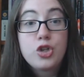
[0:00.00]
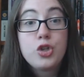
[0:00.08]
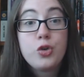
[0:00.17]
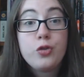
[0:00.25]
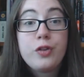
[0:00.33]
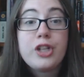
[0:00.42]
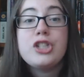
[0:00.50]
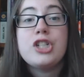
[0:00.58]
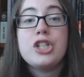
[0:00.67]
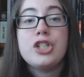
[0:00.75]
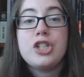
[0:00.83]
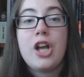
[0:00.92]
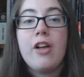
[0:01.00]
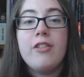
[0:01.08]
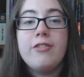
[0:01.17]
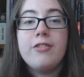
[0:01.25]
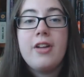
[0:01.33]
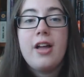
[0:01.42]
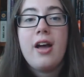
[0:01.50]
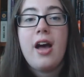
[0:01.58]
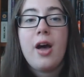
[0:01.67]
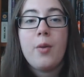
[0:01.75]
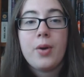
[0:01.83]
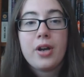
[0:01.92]
new fiction shelf
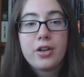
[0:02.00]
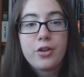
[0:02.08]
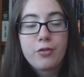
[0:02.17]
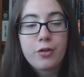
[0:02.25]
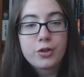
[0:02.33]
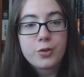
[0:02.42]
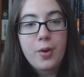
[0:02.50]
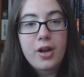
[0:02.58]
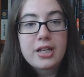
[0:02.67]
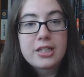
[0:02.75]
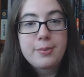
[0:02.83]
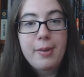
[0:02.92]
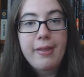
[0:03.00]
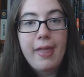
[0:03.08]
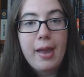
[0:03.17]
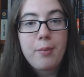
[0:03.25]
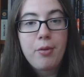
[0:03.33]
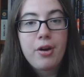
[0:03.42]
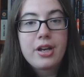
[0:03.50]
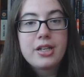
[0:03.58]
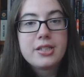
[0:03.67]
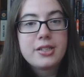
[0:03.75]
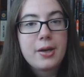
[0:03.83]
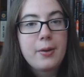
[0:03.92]
when you first walk into my
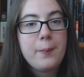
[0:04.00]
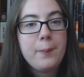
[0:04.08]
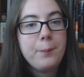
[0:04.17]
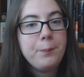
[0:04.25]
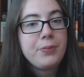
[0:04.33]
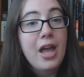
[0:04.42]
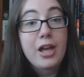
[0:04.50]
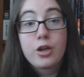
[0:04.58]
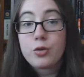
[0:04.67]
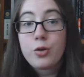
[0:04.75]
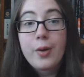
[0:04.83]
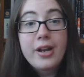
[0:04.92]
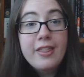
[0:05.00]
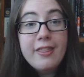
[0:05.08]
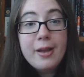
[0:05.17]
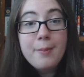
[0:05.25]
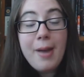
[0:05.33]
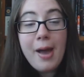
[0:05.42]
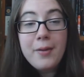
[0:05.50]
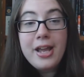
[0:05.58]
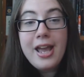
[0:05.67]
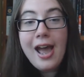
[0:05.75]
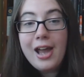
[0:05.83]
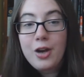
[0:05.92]
library. So I don't know anything
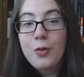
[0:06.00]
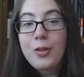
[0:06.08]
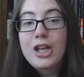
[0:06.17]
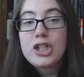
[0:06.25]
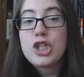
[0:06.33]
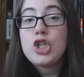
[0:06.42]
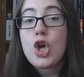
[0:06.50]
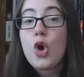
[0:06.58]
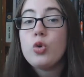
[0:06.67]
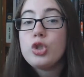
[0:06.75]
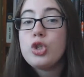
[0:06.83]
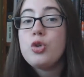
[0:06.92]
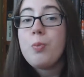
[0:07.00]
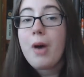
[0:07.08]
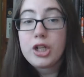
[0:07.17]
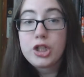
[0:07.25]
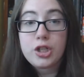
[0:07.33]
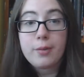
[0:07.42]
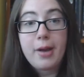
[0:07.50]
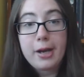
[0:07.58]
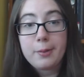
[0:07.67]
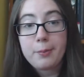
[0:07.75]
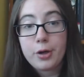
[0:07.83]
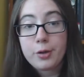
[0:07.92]
about it. I don't like to know too much
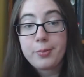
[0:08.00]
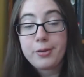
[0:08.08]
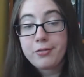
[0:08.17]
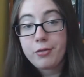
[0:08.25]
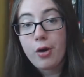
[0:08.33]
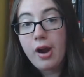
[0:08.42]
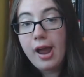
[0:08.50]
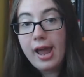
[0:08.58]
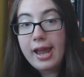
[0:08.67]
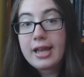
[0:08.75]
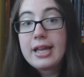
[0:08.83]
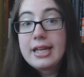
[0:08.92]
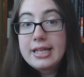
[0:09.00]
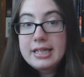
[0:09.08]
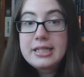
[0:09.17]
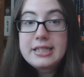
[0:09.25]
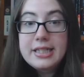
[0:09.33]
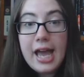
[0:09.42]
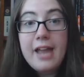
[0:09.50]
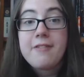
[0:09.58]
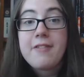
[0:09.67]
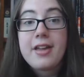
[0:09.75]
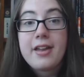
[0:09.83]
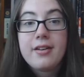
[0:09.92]
about a book before I
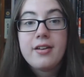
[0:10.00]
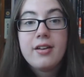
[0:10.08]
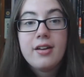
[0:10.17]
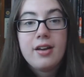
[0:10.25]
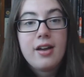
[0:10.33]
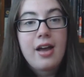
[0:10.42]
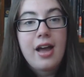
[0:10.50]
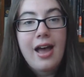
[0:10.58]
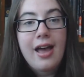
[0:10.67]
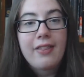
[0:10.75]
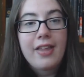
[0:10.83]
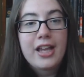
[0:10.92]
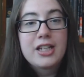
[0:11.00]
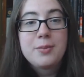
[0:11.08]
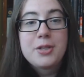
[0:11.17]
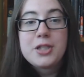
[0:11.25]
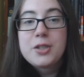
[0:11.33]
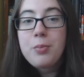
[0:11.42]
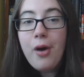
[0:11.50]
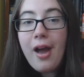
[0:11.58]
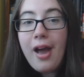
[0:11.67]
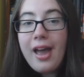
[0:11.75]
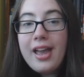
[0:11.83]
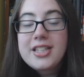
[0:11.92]
dive in. I like to be
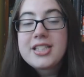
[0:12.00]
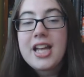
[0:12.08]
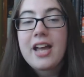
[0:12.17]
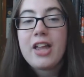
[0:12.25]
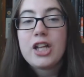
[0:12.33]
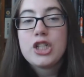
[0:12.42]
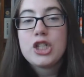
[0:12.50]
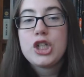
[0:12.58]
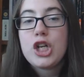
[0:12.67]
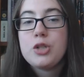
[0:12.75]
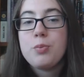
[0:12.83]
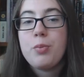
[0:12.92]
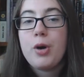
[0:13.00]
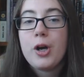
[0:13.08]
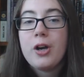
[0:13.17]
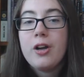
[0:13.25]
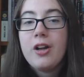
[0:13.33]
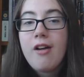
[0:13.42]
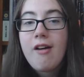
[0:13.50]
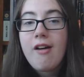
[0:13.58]
surprised. I like to judge a book